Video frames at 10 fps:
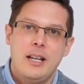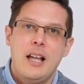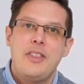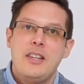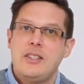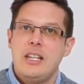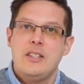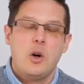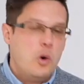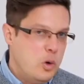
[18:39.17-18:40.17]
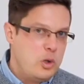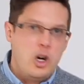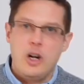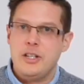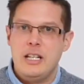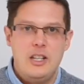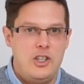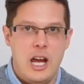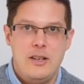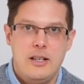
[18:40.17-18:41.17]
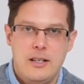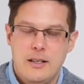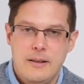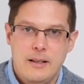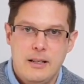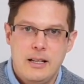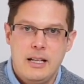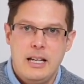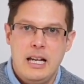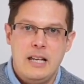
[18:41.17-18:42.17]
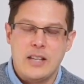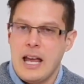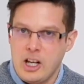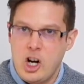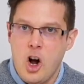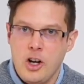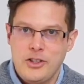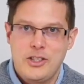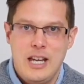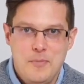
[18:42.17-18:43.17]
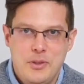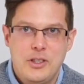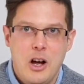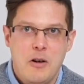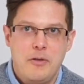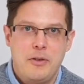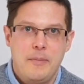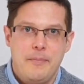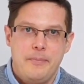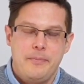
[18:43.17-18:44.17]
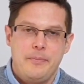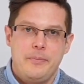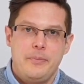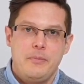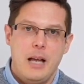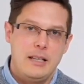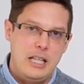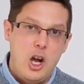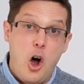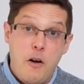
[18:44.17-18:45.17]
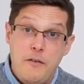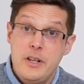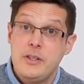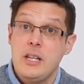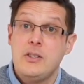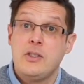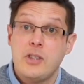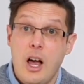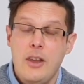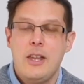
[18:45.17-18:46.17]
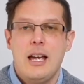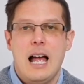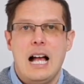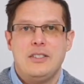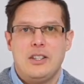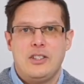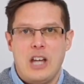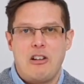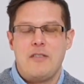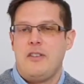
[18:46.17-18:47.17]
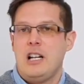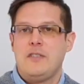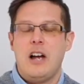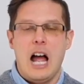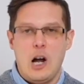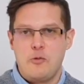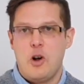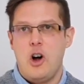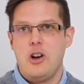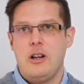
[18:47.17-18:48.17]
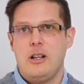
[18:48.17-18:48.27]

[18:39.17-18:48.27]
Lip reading: This is all God initiated. It's at a cost to himself as he offers his son as a sacrifice for our wrong.